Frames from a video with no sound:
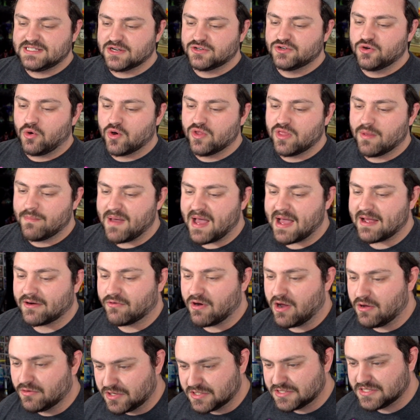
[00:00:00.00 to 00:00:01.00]
ignore the
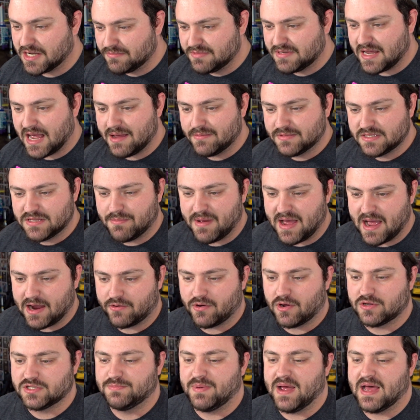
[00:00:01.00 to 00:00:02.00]
background because sometimes the
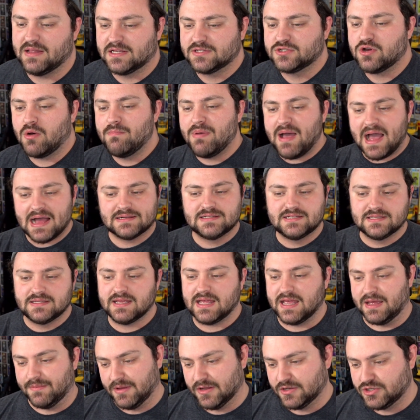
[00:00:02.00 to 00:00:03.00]
background's bad. Let's go back to the
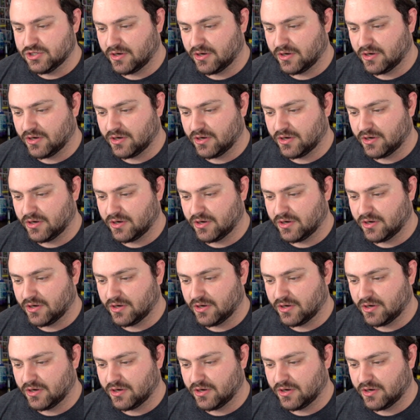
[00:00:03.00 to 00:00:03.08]
image,